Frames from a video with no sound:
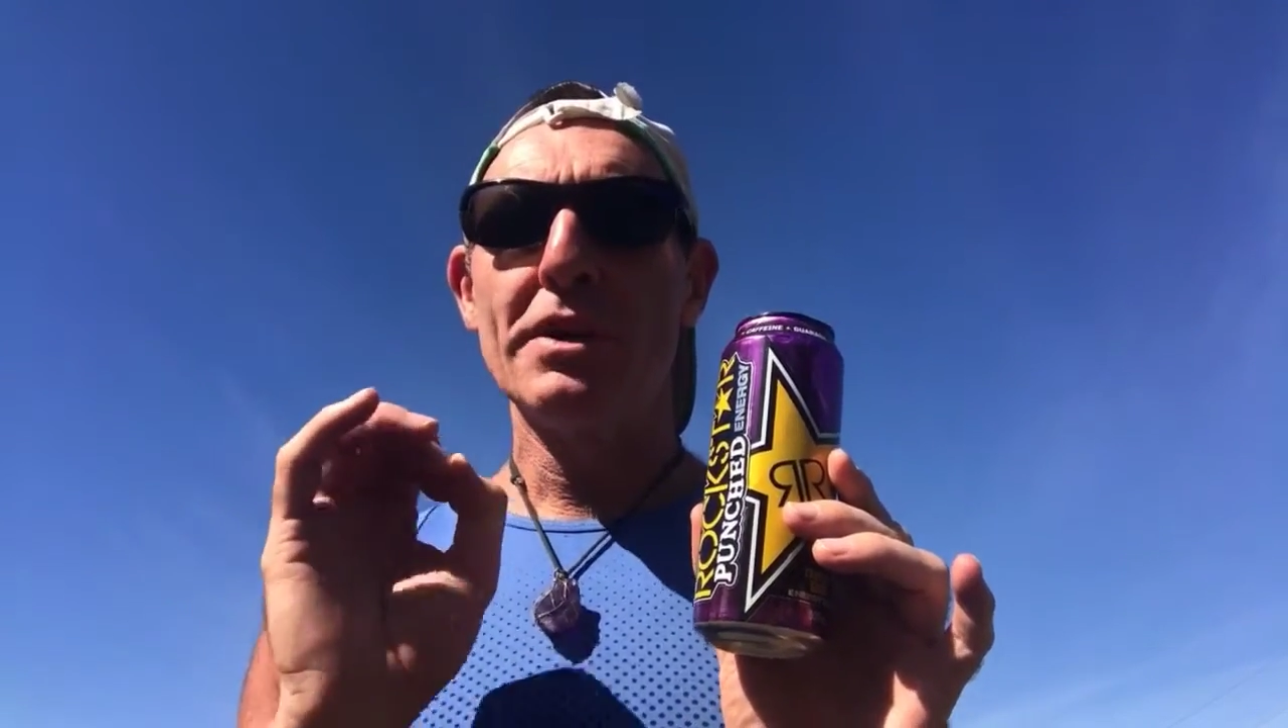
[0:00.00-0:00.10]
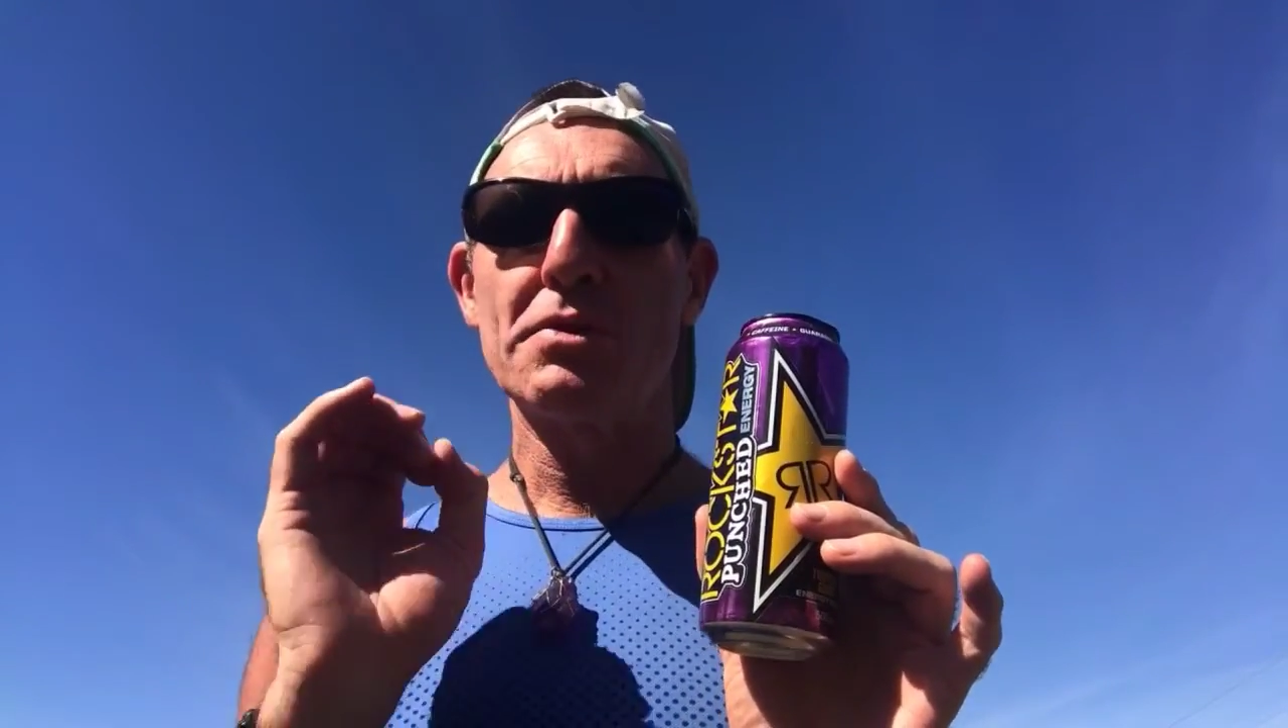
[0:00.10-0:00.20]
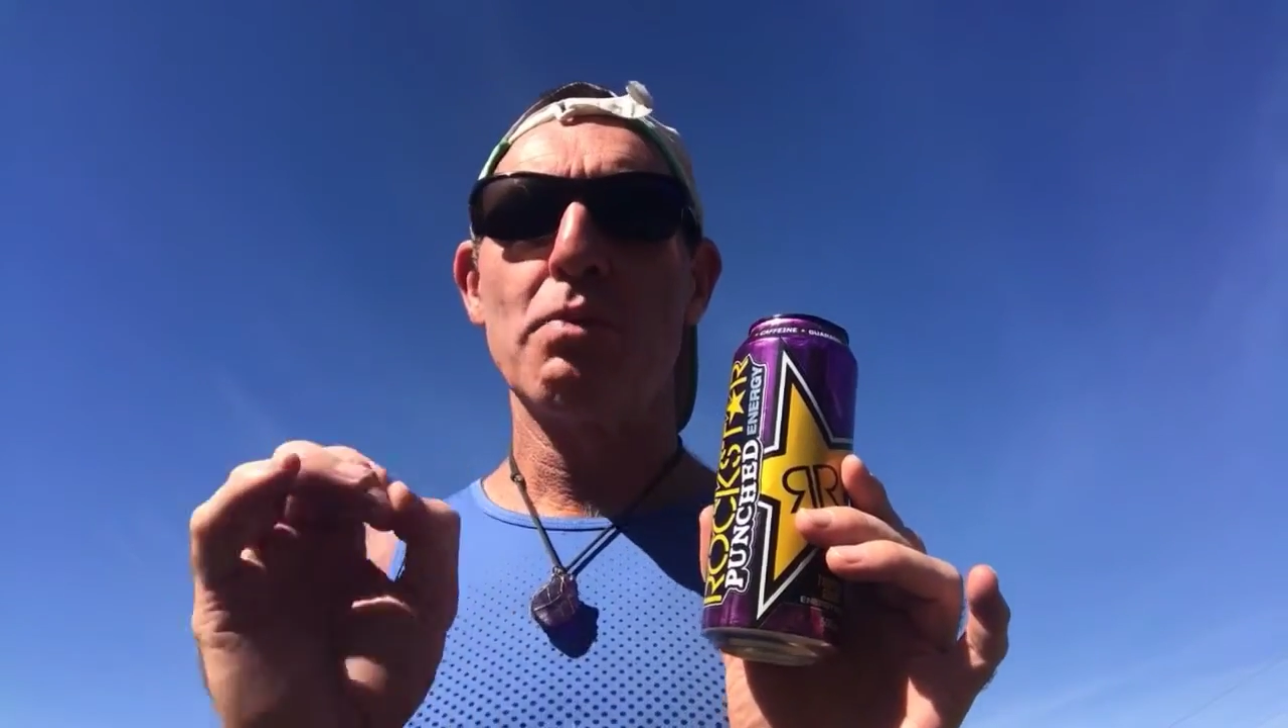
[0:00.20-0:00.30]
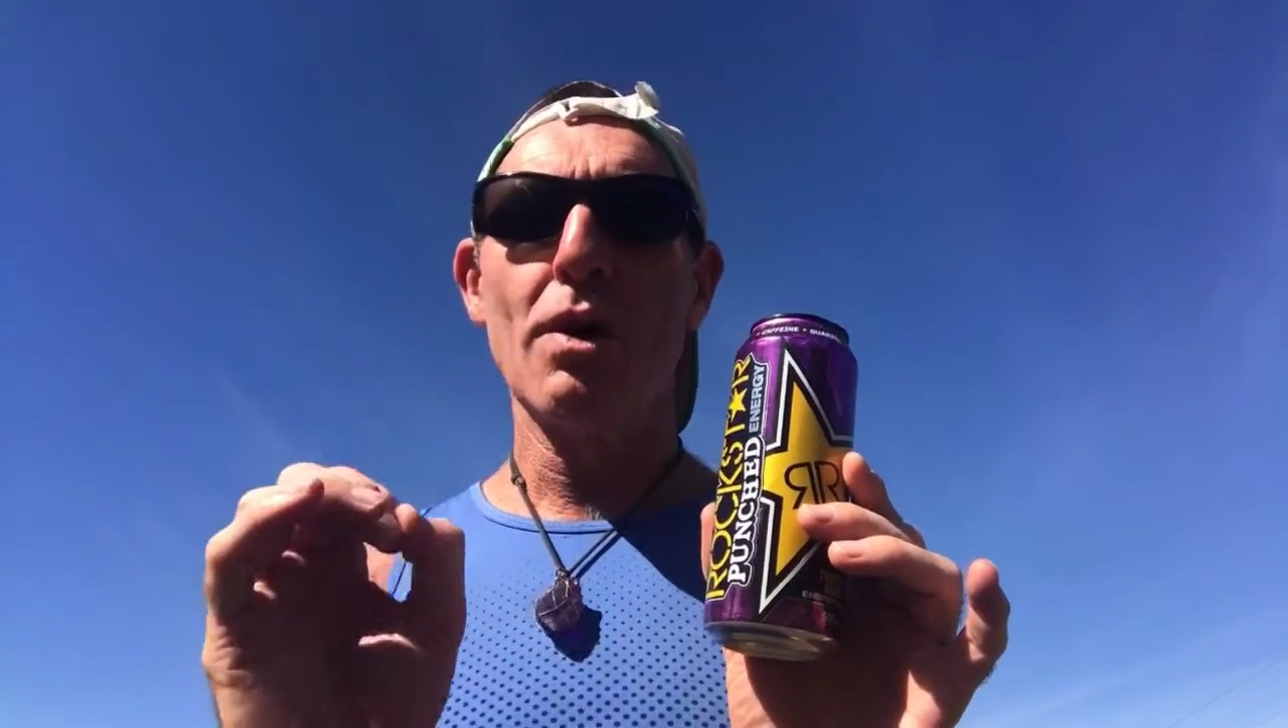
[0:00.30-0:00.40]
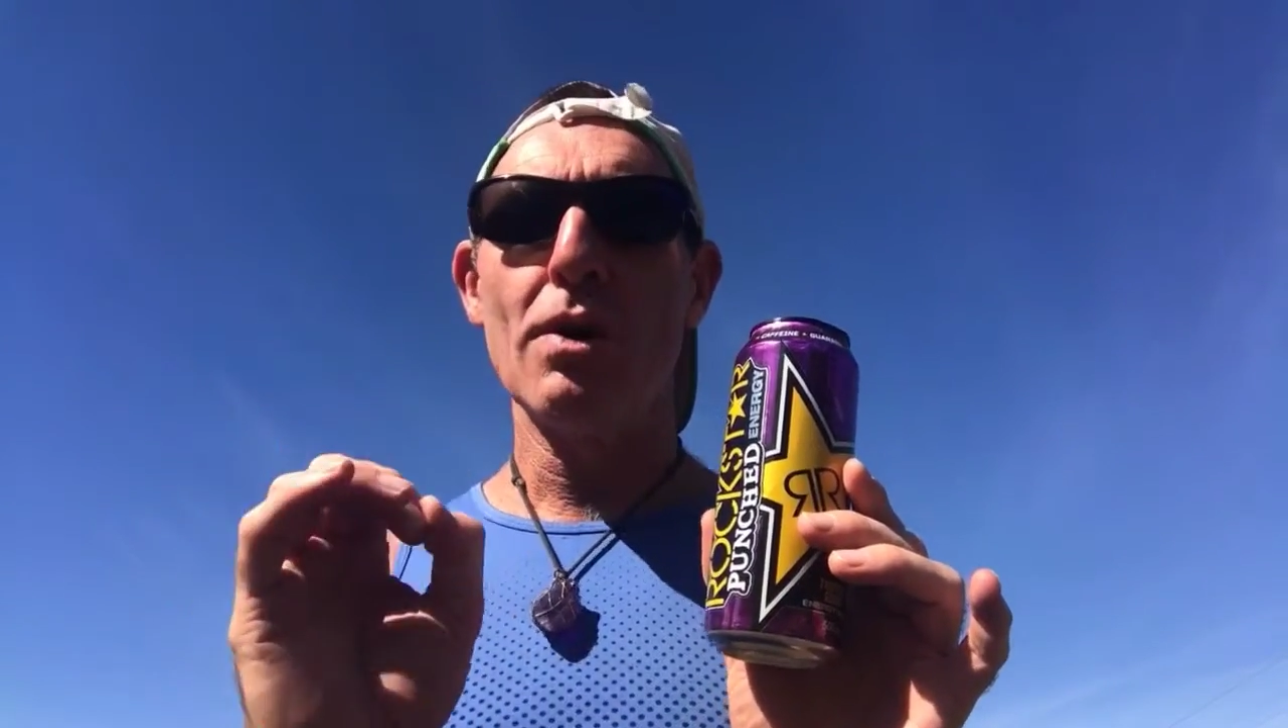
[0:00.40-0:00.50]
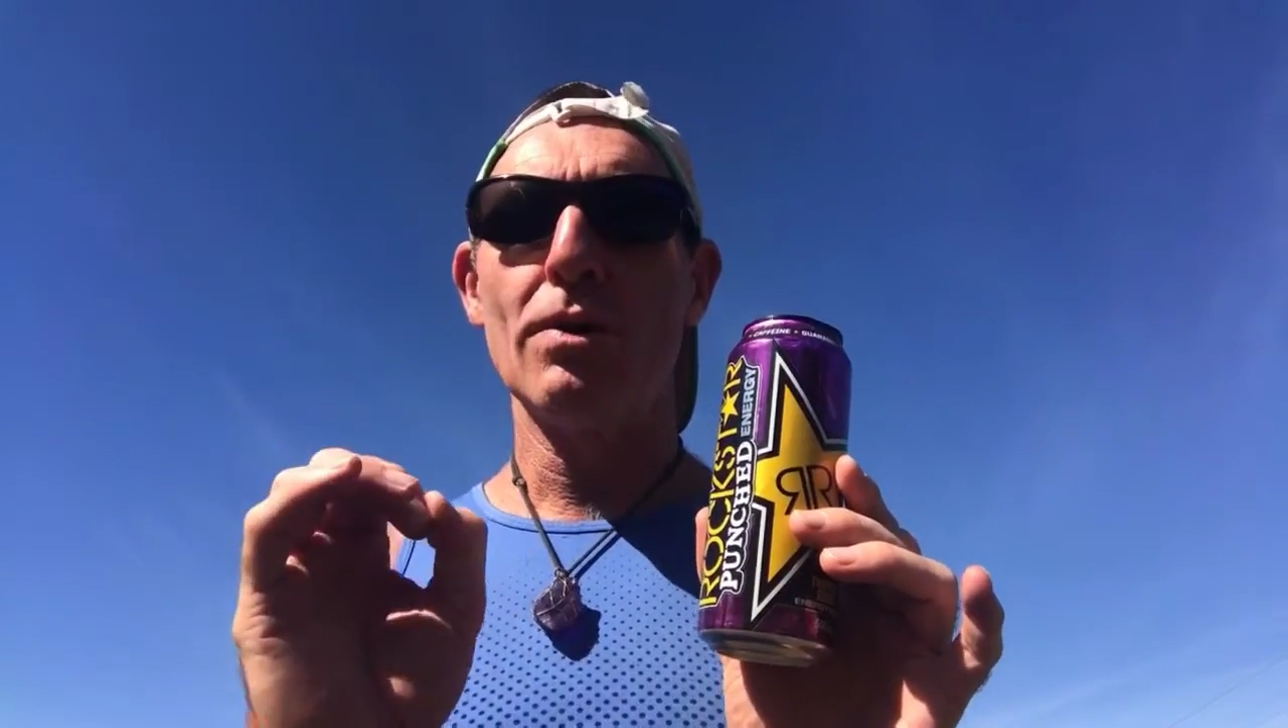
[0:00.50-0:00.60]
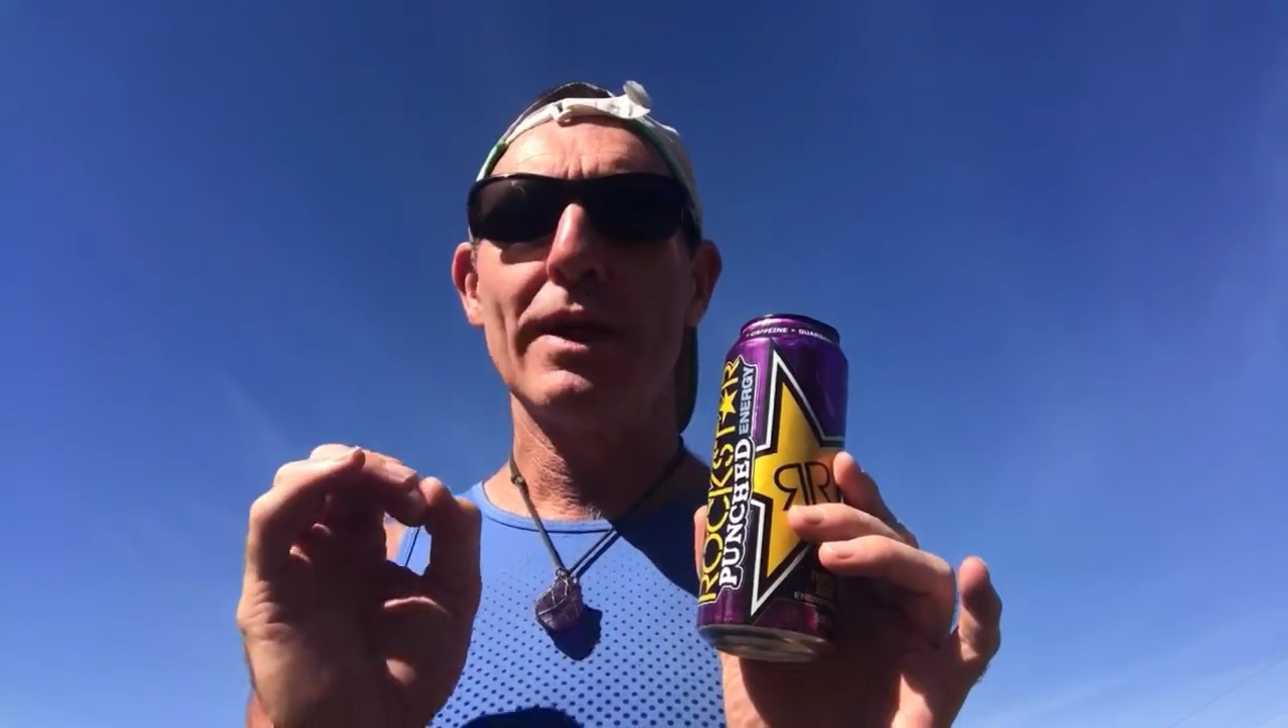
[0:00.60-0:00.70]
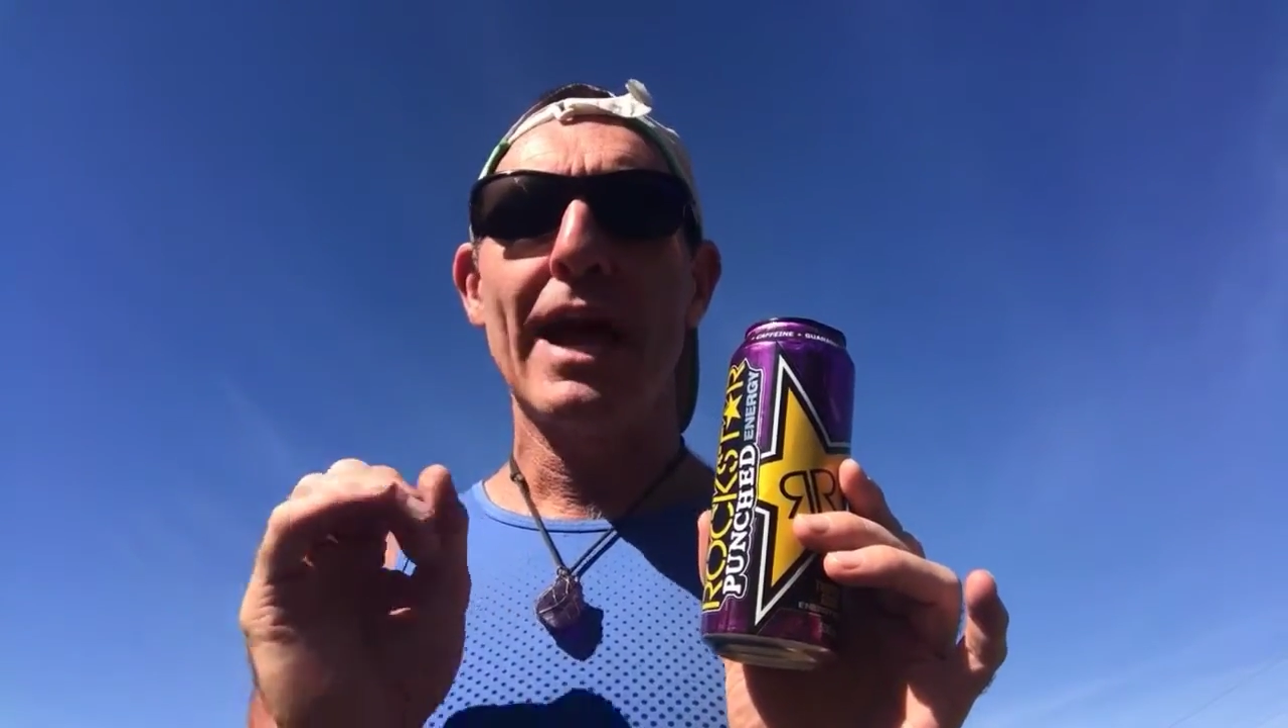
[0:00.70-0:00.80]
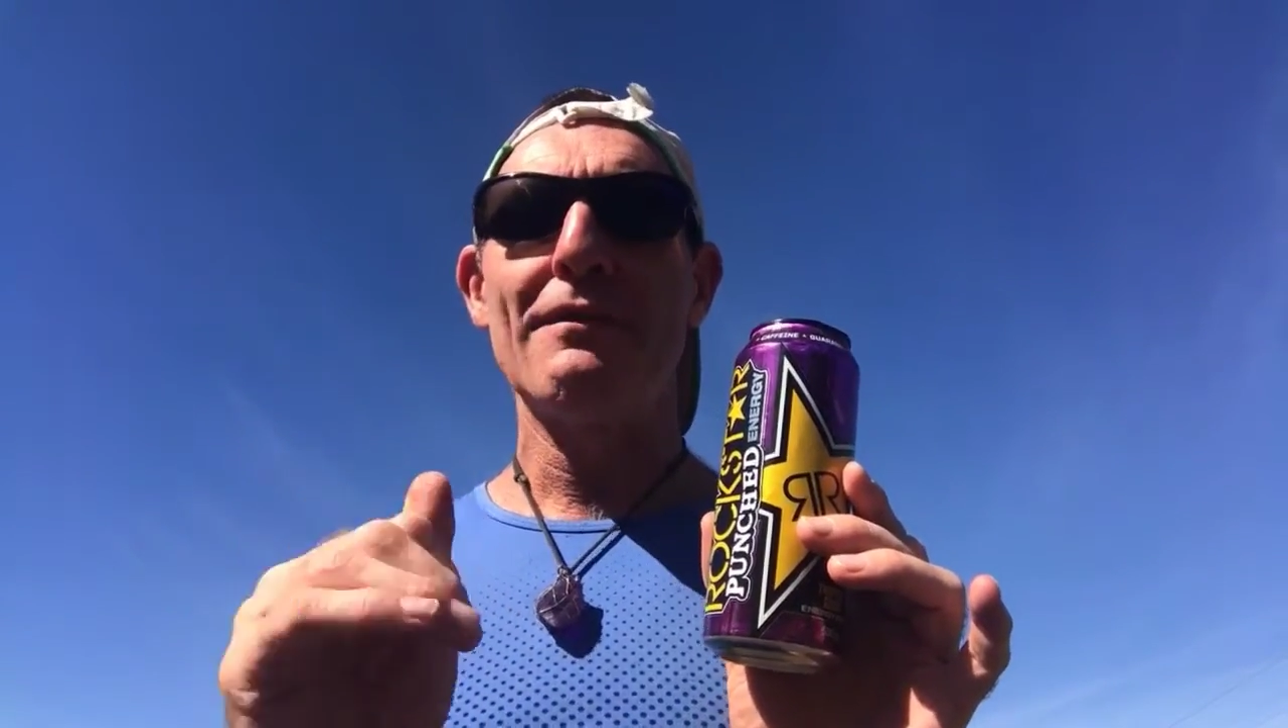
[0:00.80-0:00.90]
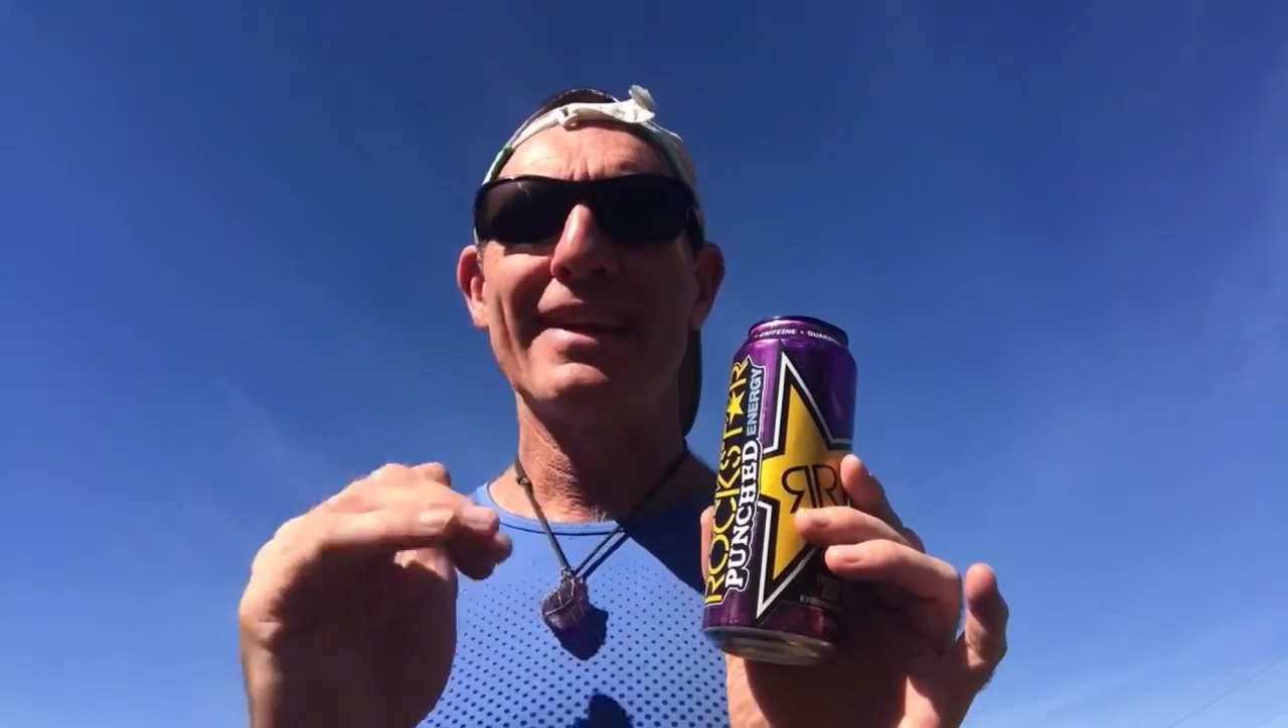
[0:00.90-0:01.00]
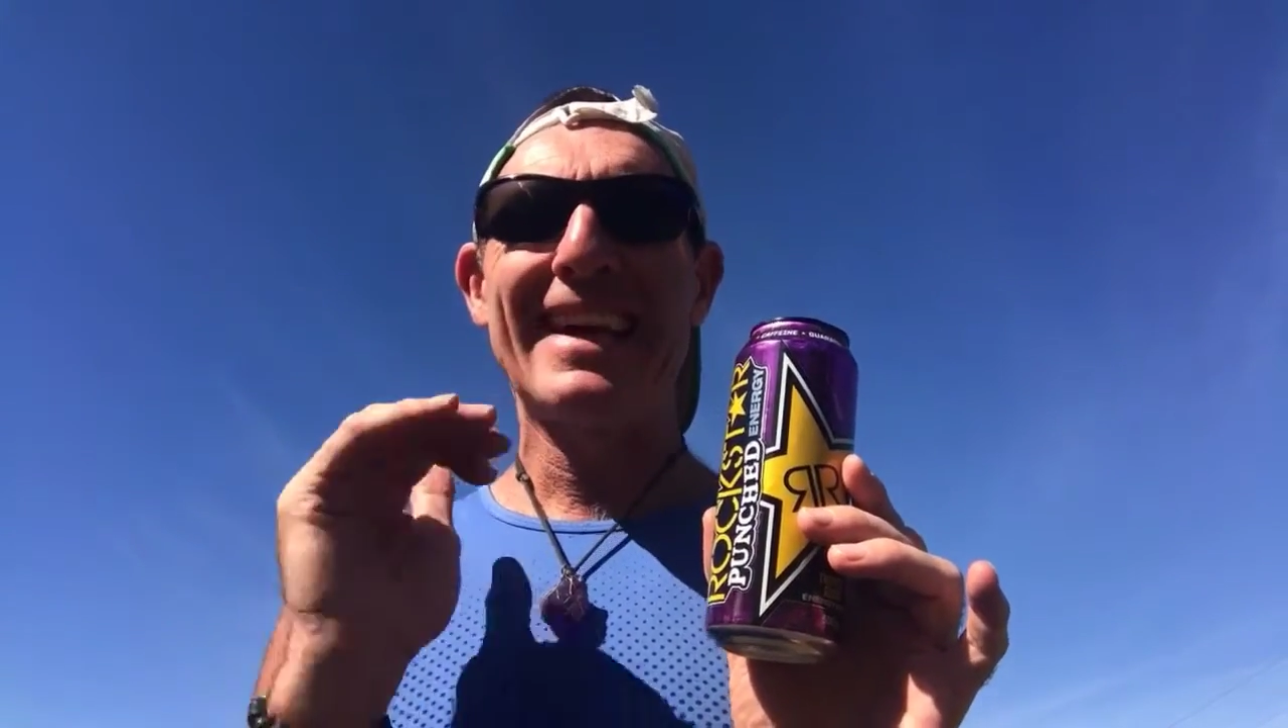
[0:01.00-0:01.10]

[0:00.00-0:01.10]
in this world have a